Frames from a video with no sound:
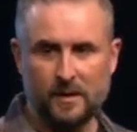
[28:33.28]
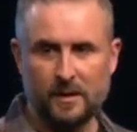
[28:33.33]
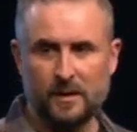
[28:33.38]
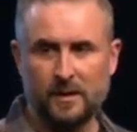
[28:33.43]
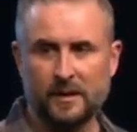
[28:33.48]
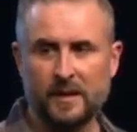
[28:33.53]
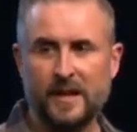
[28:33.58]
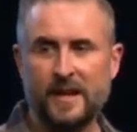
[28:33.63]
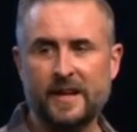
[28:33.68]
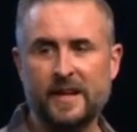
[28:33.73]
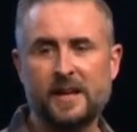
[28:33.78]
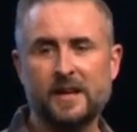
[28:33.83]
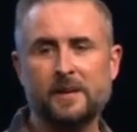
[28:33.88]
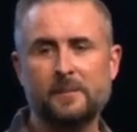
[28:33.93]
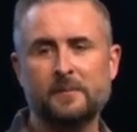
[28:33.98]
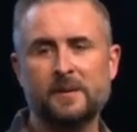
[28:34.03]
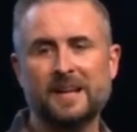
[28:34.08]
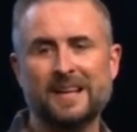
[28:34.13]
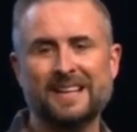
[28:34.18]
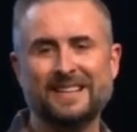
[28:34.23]
let
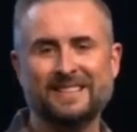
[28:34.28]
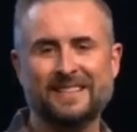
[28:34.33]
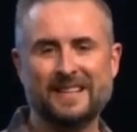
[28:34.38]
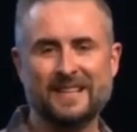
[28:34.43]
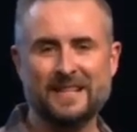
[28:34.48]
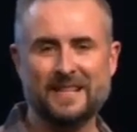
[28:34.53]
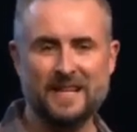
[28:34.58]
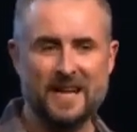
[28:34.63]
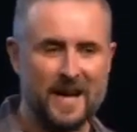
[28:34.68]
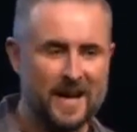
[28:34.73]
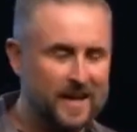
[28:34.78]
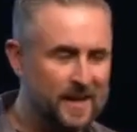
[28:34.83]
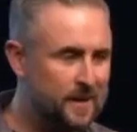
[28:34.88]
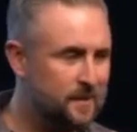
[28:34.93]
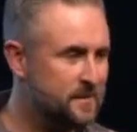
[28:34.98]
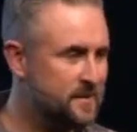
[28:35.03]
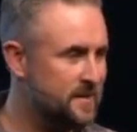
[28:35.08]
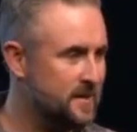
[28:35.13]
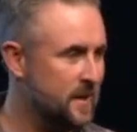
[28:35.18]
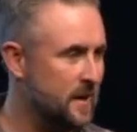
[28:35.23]
him deny
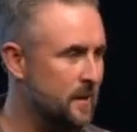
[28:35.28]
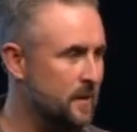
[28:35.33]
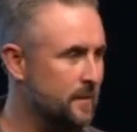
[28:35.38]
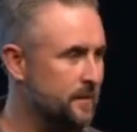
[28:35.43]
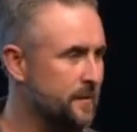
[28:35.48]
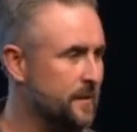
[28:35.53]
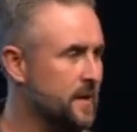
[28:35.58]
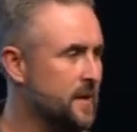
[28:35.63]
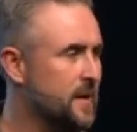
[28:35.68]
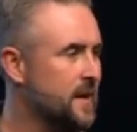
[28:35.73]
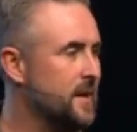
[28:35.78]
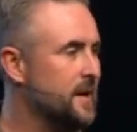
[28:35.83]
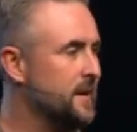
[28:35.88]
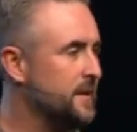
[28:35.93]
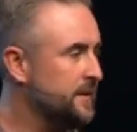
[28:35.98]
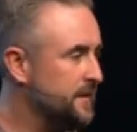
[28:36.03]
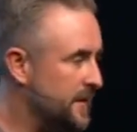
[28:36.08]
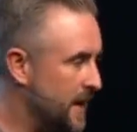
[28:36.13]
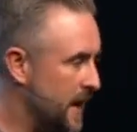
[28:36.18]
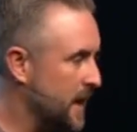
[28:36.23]
himself,
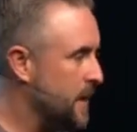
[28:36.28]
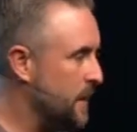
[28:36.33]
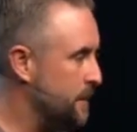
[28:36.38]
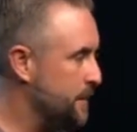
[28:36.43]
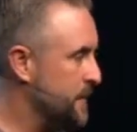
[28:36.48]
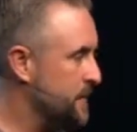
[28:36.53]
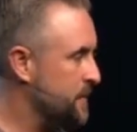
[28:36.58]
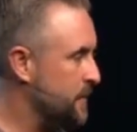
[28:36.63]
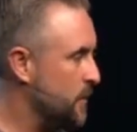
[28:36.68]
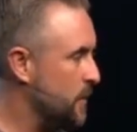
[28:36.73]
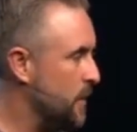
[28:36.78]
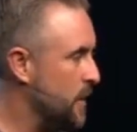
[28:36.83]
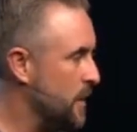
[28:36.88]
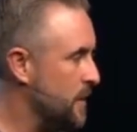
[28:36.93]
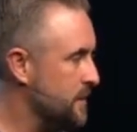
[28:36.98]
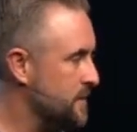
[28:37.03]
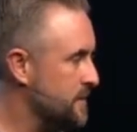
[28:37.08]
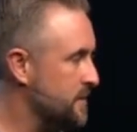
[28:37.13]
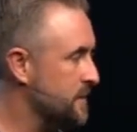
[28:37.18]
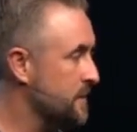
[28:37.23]
take up his
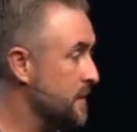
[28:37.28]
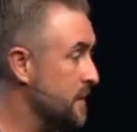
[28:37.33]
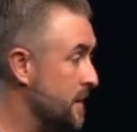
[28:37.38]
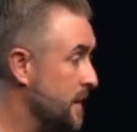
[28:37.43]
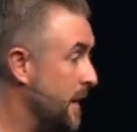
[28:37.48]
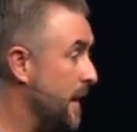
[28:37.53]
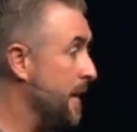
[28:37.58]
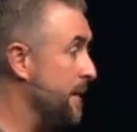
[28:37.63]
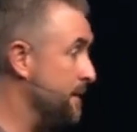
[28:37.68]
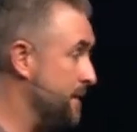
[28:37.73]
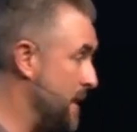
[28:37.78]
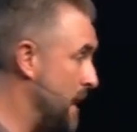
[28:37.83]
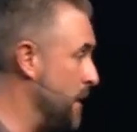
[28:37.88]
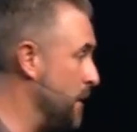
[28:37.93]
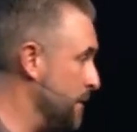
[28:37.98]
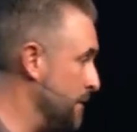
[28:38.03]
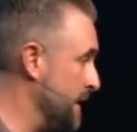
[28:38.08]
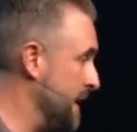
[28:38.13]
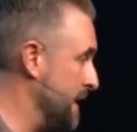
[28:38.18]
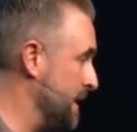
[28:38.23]
cross, and
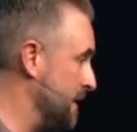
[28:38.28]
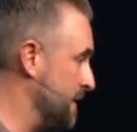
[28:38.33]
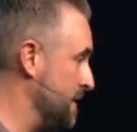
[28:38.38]
follow me.